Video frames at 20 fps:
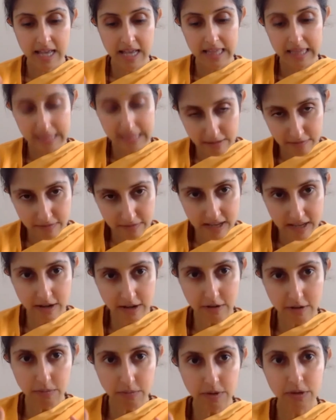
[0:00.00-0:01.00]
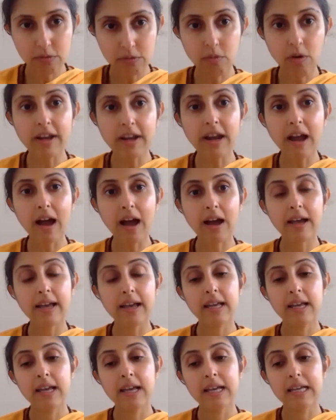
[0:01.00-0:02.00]
living with what
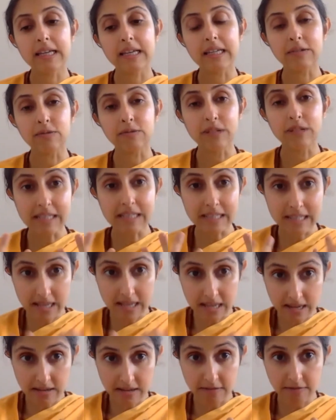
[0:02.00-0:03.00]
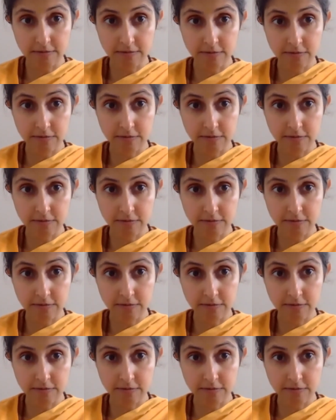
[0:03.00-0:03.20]
I receive